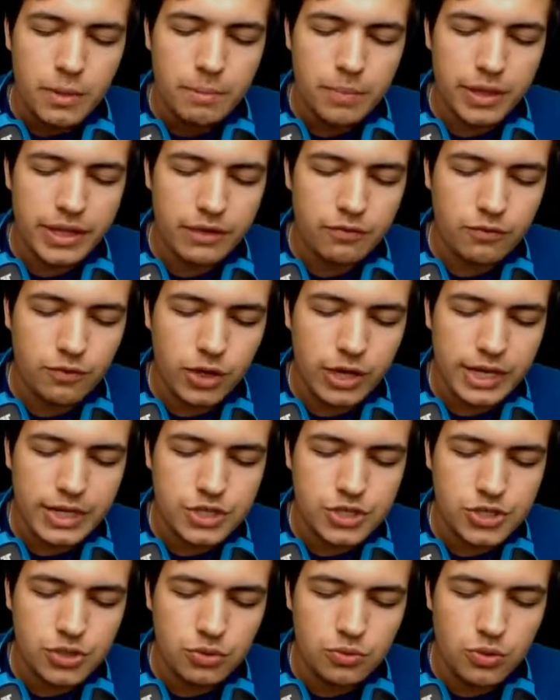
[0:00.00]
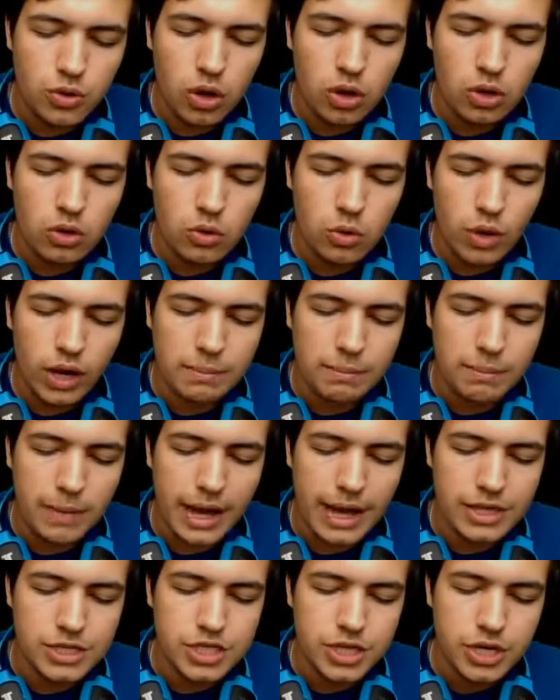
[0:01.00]
but they really do not quite
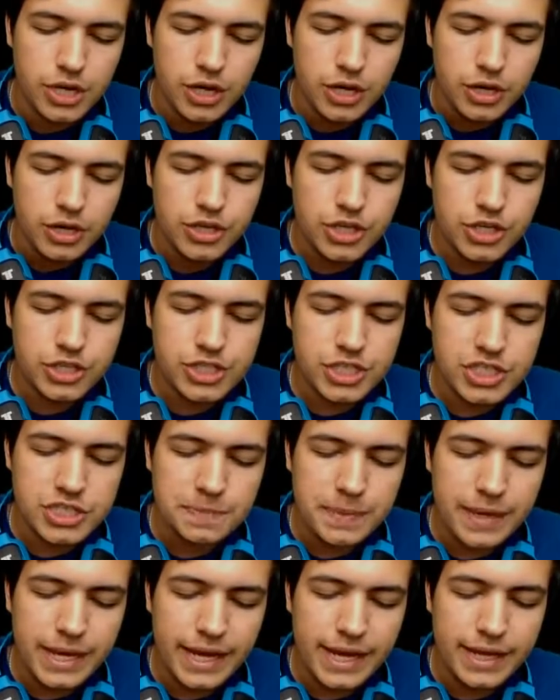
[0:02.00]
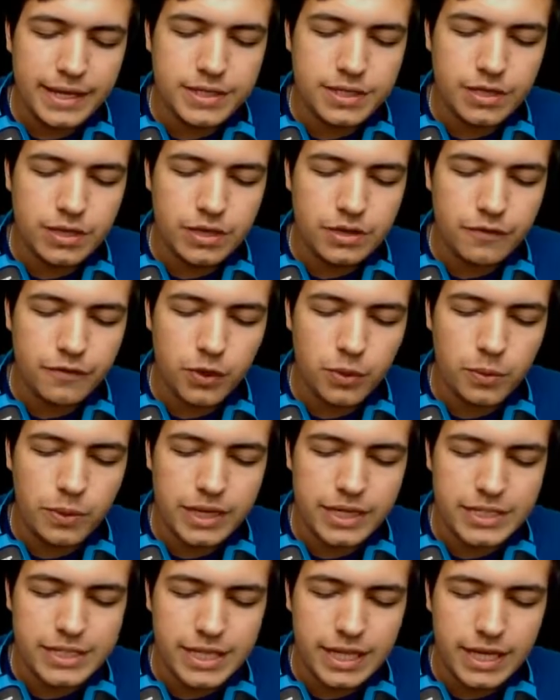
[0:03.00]
match just the speed, the
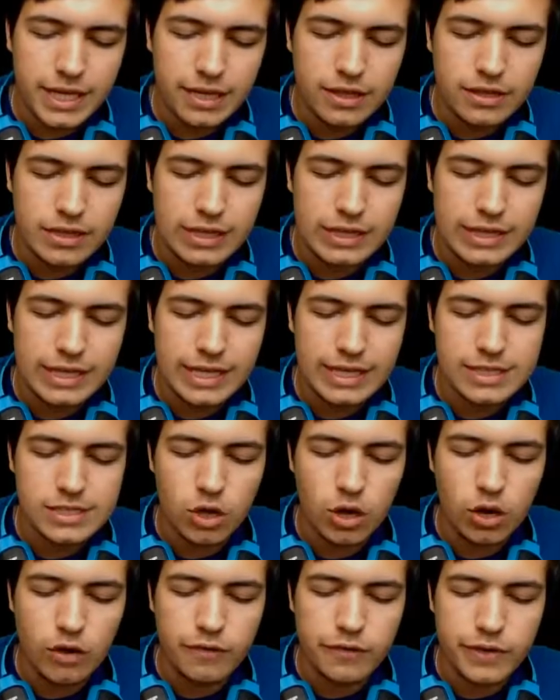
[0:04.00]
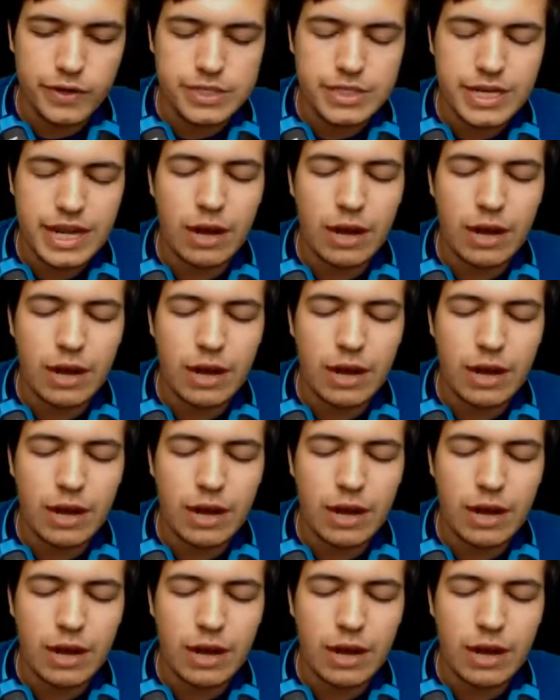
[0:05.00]
fluidity that this offers.